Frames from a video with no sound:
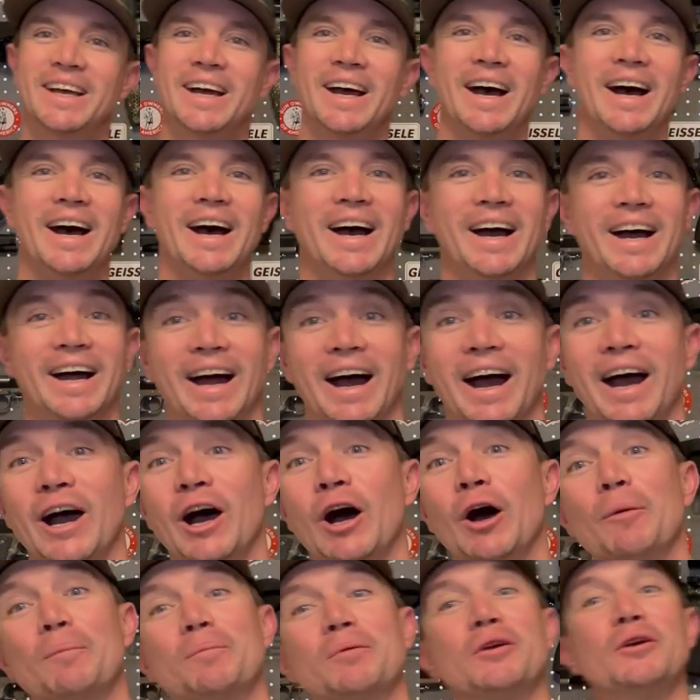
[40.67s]
I
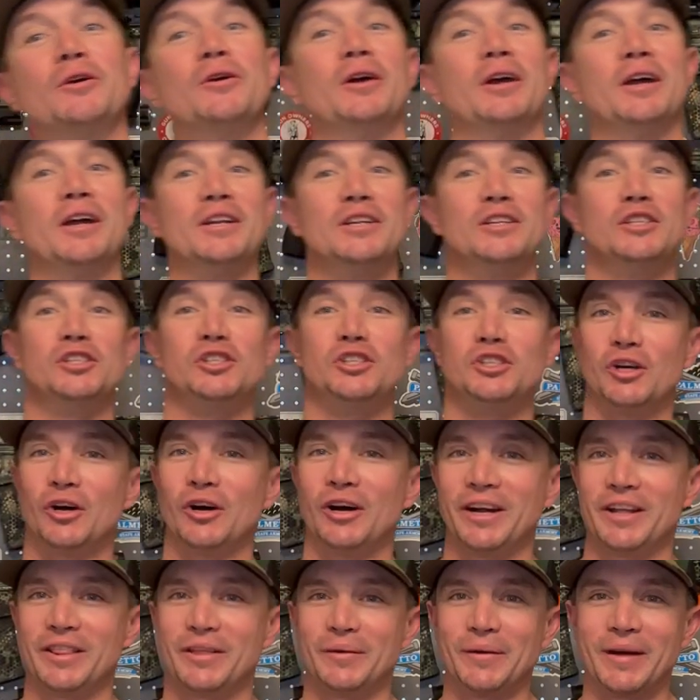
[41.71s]
hope you
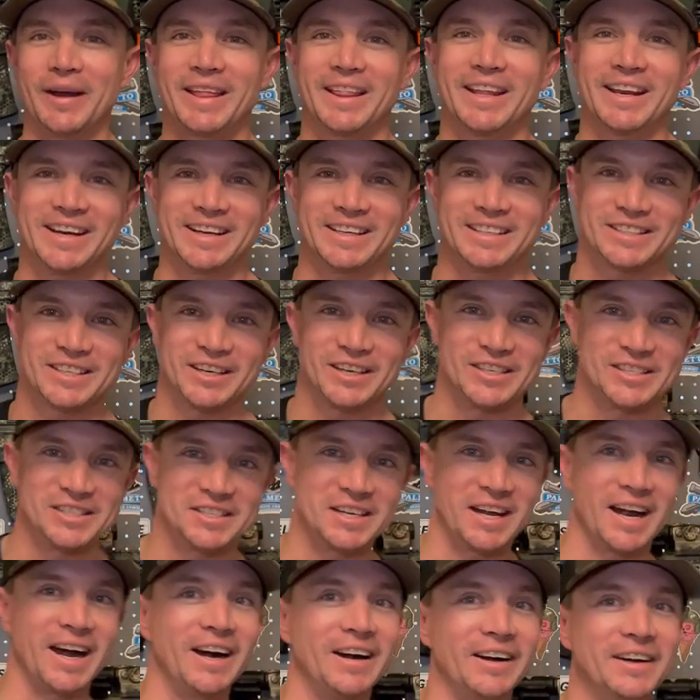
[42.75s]
enjoy the way that it turns
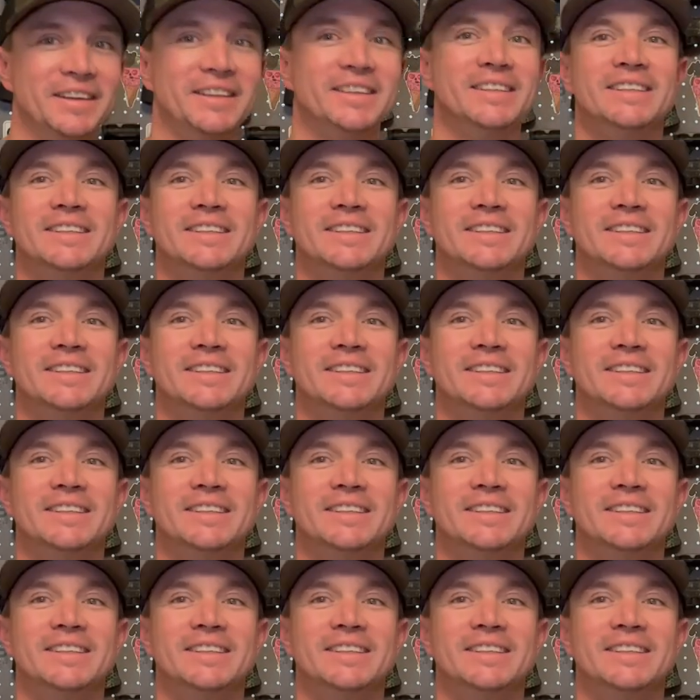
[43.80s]
out.